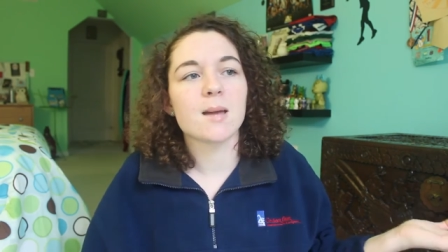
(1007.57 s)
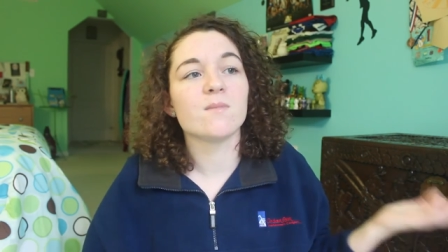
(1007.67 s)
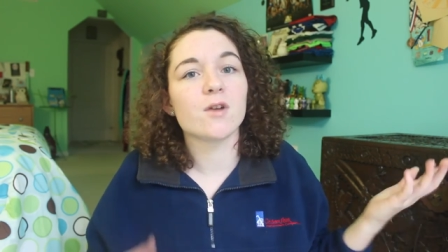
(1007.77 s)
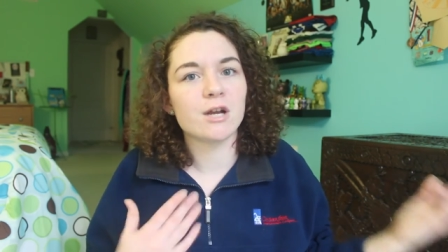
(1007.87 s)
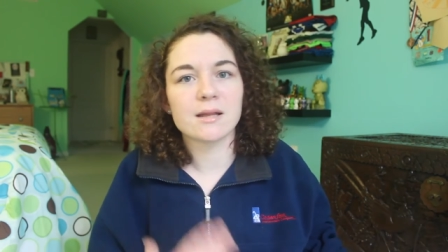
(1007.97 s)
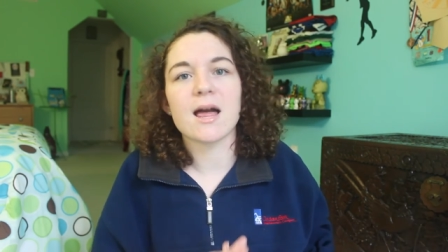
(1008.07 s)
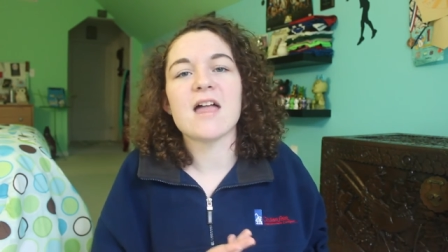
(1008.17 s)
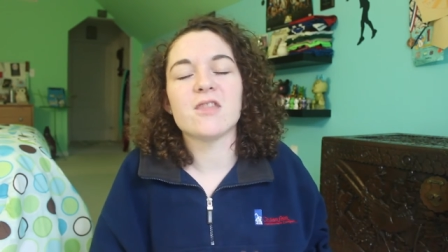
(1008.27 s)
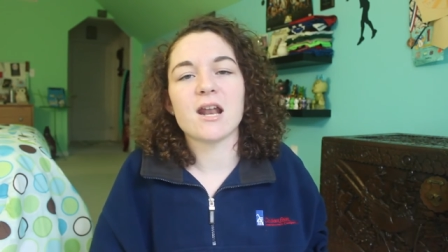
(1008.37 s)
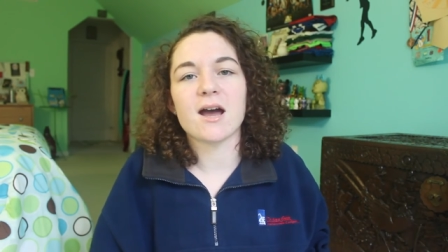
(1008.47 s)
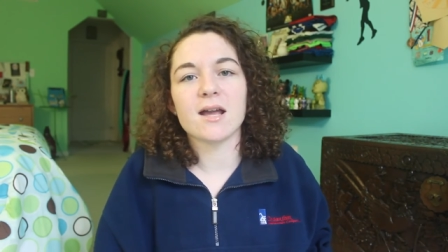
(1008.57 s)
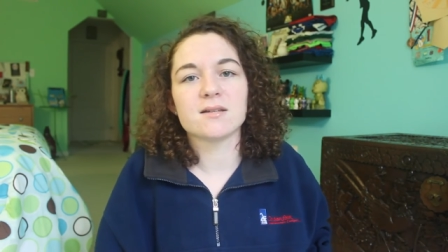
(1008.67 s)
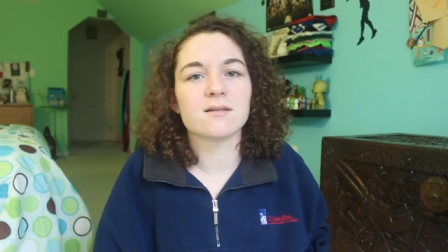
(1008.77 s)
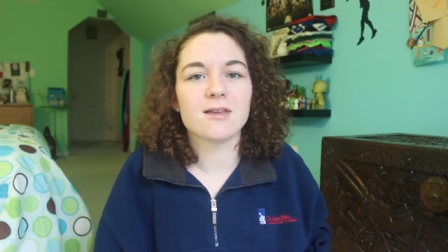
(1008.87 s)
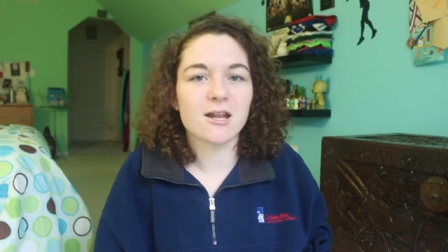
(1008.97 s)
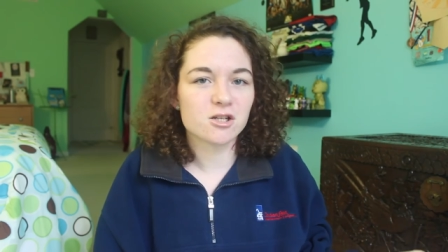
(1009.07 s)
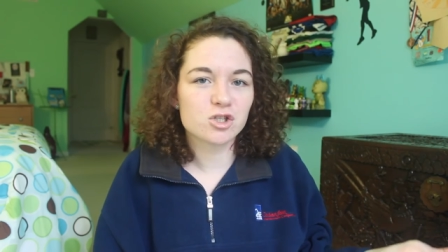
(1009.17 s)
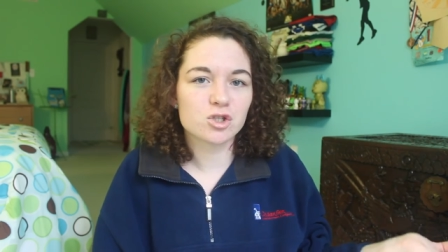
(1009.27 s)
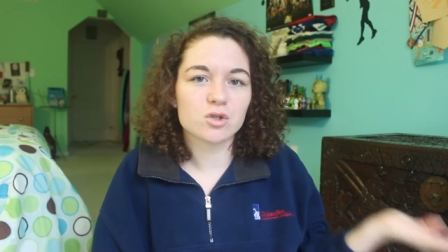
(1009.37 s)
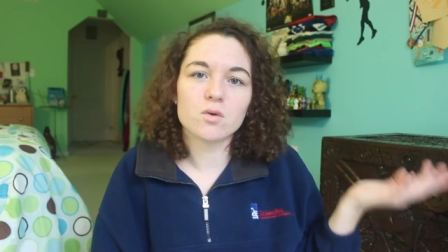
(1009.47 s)
I'm very glad that I
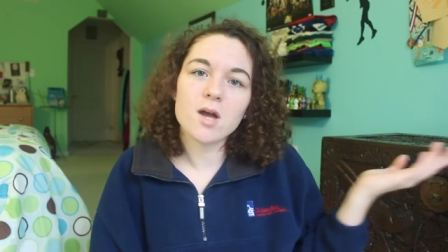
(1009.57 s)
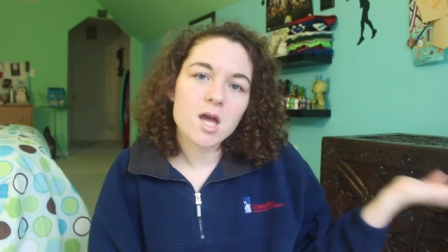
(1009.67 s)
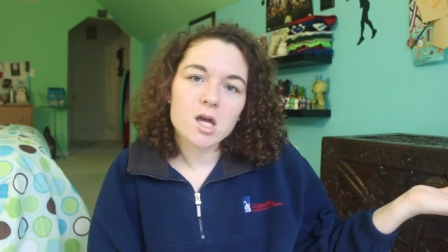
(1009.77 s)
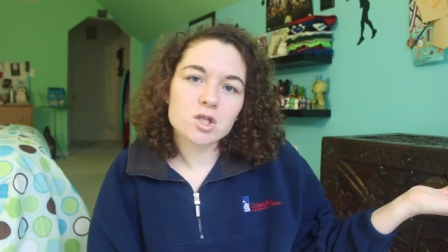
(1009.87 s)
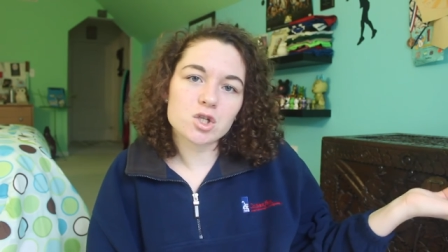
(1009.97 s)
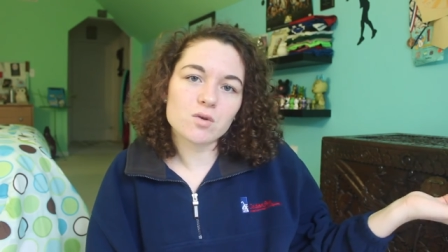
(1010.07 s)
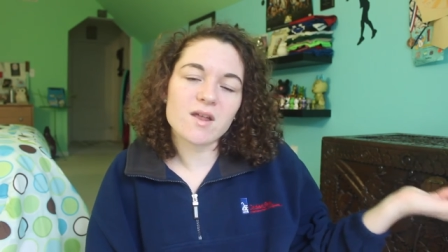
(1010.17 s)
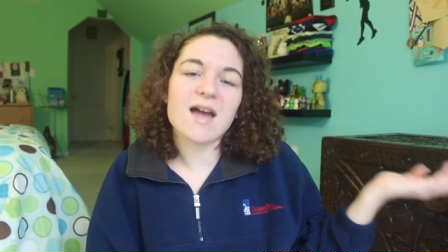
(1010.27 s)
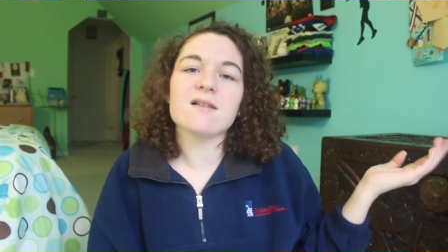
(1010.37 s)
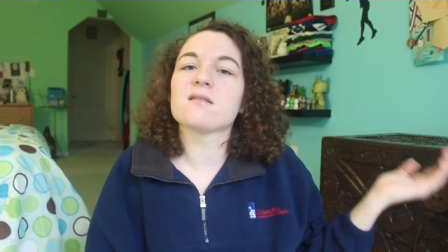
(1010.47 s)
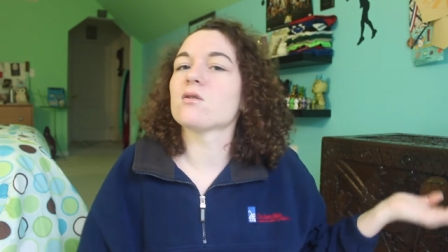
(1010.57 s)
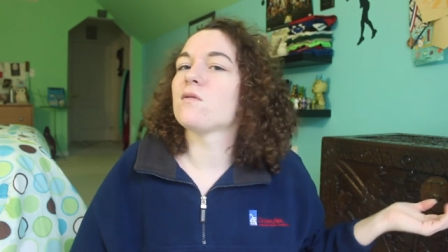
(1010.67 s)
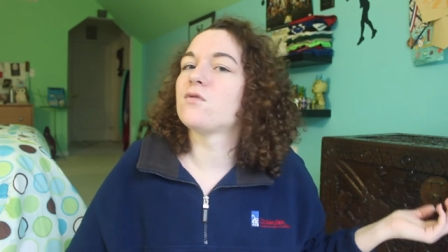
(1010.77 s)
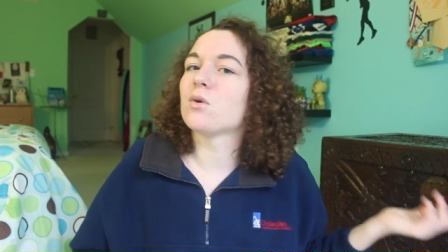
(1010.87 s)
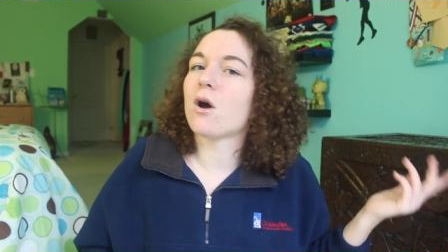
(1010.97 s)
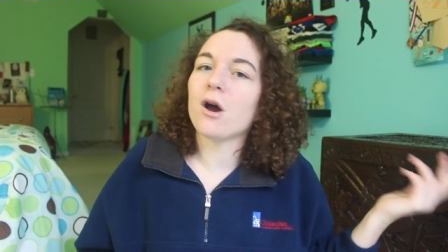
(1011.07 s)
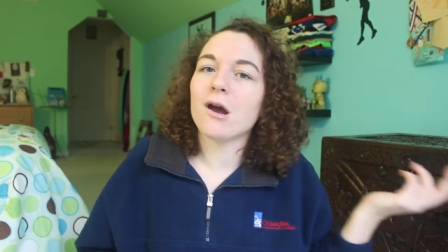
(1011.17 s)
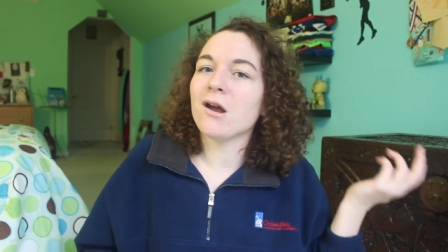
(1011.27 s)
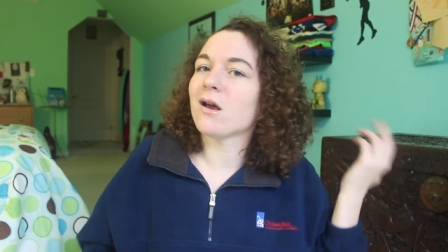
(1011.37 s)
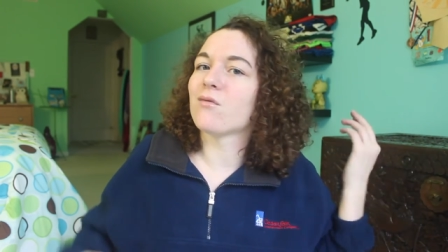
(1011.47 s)
decided to do that. So if you
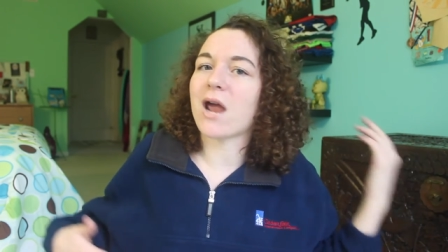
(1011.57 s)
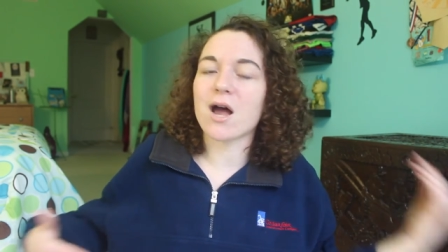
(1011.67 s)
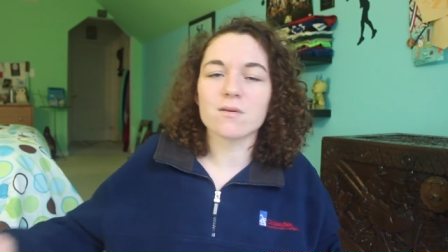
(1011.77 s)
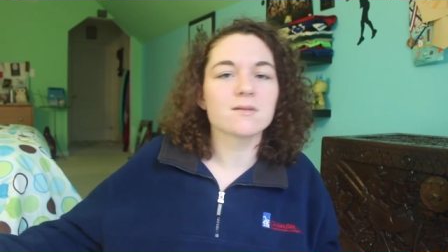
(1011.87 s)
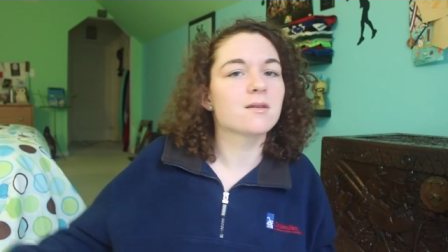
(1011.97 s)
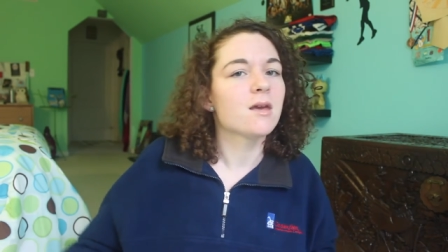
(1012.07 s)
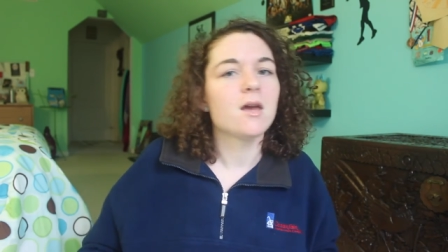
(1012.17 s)
are around